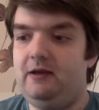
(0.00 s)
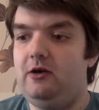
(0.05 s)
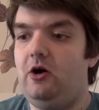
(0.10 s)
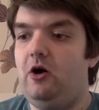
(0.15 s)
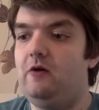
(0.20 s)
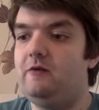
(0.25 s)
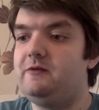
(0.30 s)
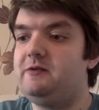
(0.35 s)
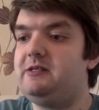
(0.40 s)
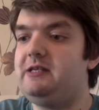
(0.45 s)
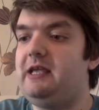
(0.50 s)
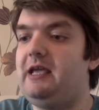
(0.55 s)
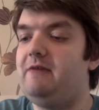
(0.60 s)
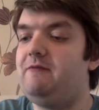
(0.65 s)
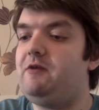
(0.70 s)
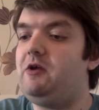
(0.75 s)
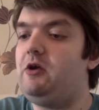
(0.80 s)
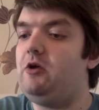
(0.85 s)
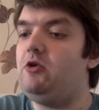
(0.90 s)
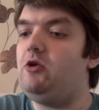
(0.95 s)
Obviously,
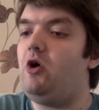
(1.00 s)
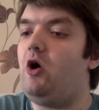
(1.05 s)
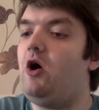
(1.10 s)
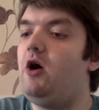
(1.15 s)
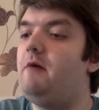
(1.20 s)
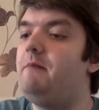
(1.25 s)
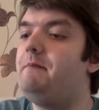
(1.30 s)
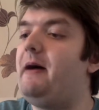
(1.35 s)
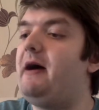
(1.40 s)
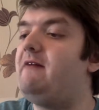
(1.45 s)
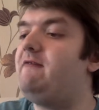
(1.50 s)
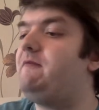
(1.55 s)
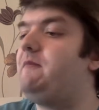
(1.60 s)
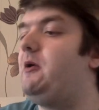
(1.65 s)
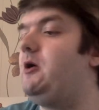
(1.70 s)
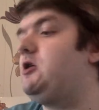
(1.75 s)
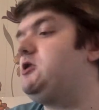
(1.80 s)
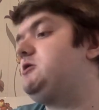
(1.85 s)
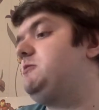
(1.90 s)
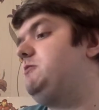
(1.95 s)
if you're not a bath
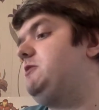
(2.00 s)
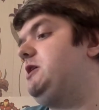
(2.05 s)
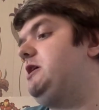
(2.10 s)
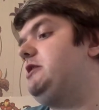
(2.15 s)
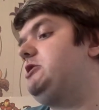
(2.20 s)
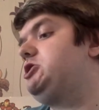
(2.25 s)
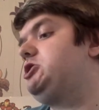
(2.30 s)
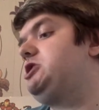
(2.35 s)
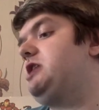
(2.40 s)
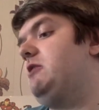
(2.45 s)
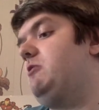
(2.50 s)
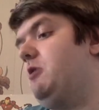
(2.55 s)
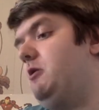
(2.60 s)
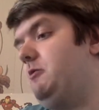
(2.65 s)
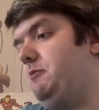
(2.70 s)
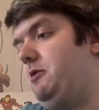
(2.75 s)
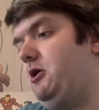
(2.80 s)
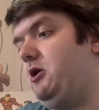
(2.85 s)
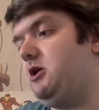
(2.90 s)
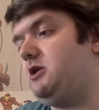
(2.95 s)
person, but you're a shower
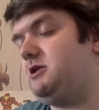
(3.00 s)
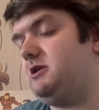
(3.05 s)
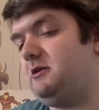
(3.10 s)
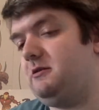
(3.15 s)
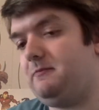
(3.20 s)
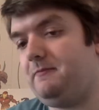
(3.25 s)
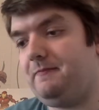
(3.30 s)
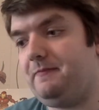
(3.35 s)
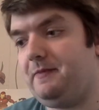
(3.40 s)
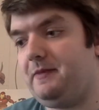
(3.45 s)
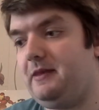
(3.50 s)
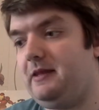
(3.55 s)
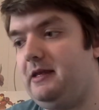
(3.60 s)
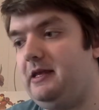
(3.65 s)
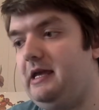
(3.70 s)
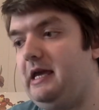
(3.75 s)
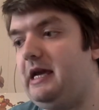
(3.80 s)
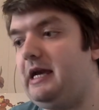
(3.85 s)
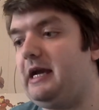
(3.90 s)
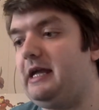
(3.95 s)
person,
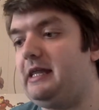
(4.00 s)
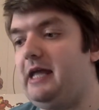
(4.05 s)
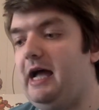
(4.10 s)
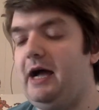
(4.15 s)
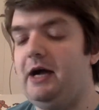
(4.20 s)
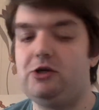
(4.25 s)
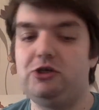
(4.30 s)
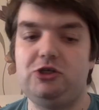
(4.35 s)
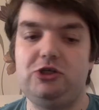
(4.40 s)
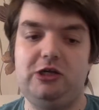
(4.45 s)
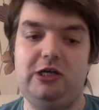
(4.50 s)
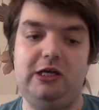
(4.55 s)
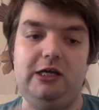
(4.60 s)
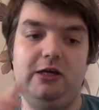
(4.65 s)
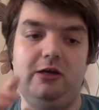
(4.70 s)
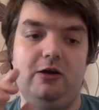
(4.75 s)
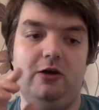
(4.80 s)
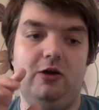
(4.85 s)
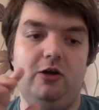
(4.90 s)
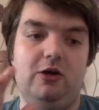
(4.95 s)
you can
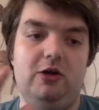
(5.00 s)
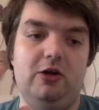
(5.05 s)
actually